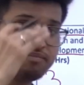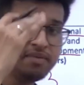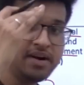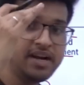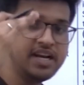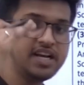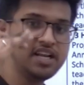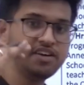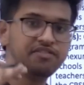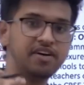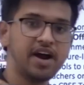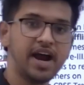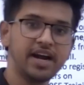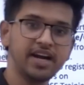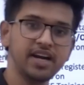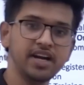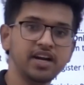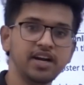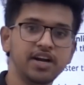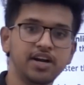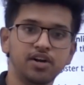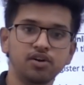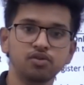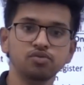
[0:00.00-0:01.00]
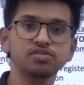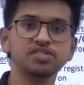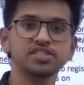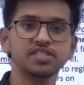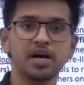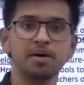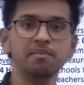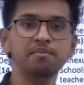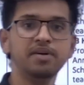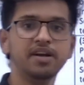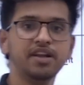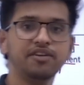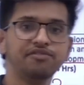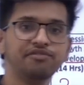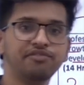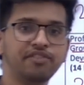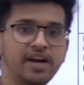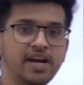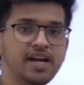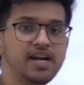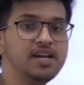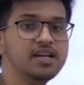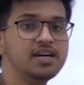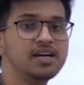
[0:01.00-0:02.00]
been divided into some
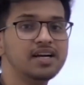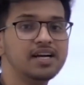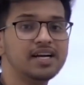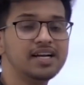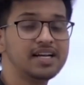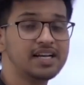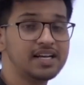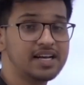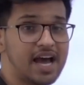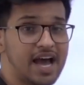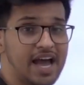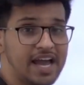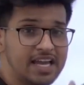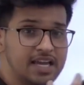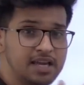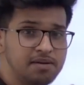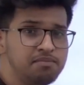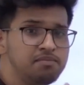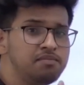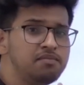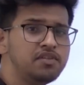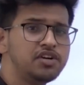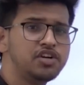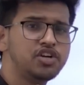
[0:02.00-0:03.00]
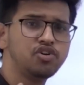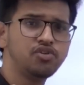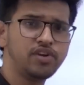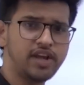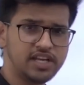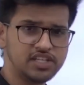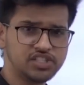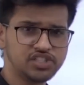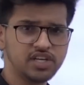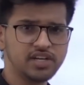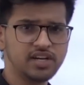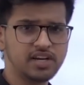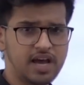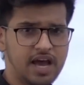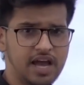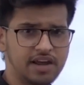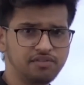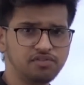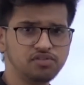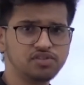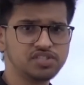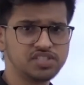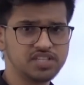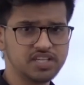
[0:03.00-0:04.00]
different time duration, I
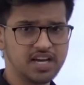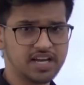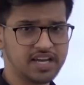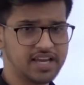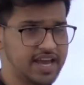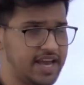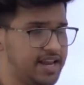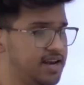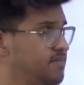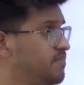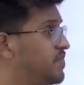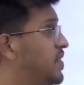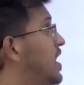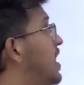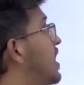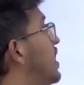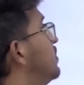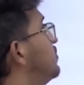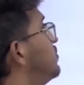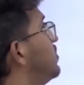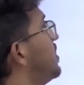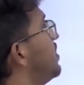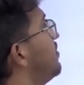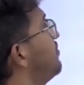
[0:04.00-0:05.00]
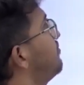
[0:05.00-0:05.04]
would say again. So the